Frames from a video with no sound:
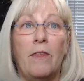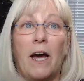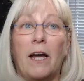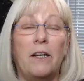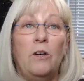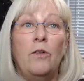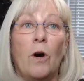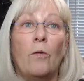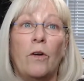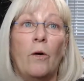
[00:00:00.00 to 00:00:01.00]
that you
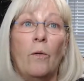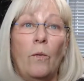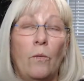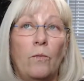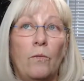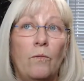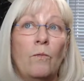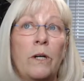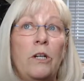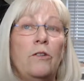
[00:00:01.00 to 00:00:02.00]
don't know
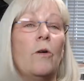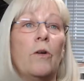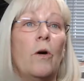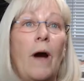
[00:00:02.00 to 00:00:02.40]
when you don't